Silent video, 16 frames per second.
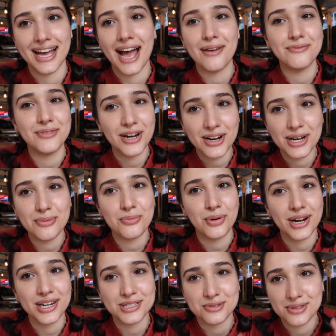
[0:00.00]
I'm very
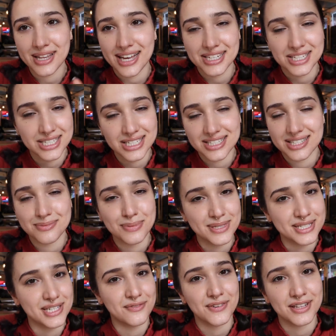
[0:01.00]
impressed with that cheese
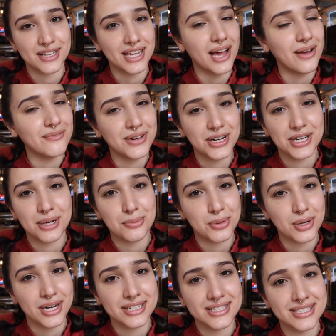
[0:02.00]
specifically. I'm very
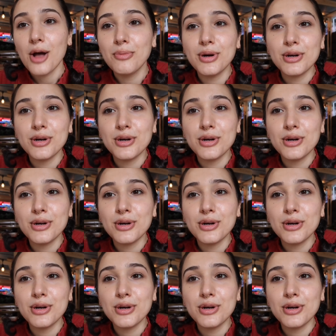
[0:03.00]
impressed.